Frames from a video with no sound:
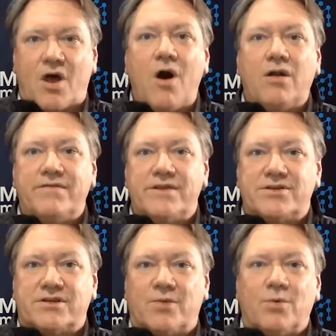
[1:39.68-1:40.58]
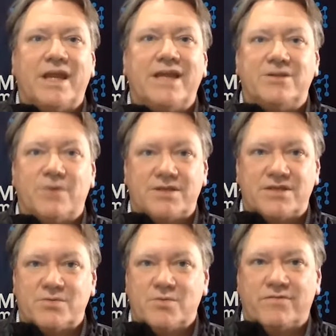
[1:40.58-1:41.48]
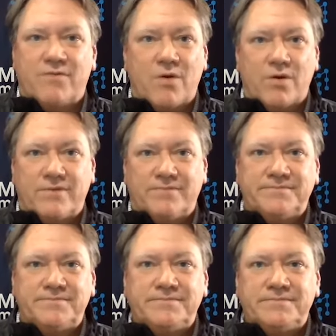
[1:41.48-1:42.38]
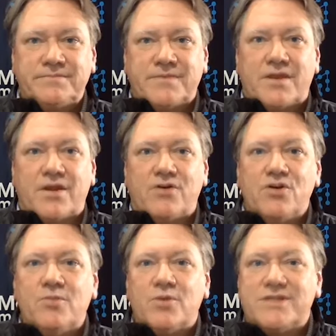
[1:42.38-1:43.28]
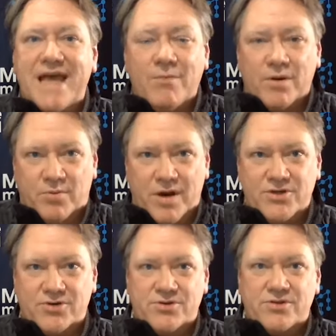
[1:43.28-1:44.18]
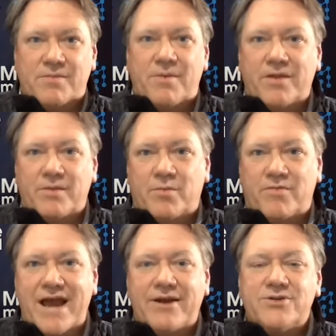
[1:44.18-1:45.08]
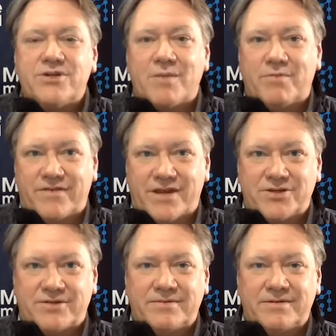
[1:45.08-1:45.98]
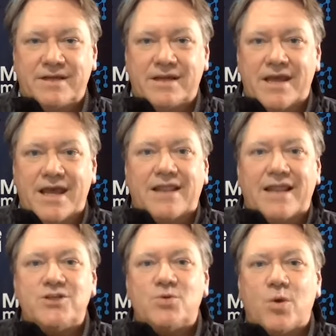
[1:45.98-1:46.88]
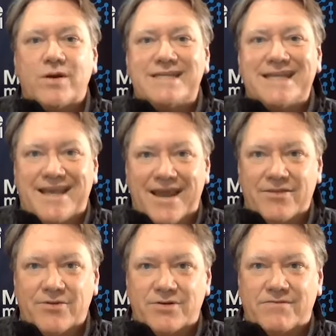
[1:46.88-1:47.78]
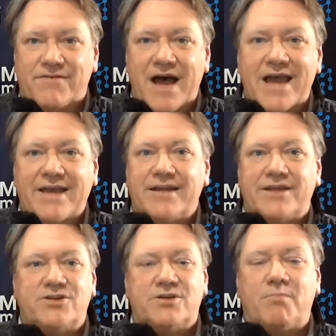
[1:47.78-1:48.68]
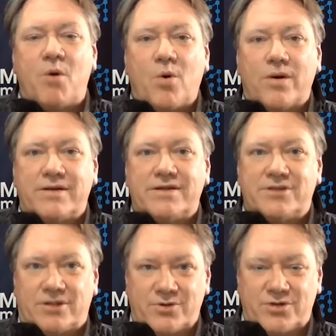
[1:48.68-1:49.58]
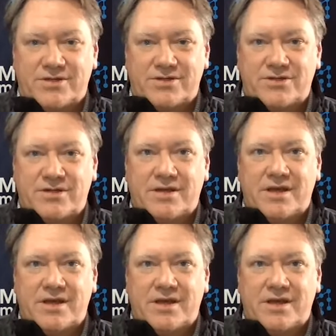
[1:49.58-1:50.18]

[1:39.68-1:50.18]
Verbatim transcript: All of this can relate to us as we move forward. There are numerous downward pressures upon the providers in our profession. Let's work together to find and support solutions.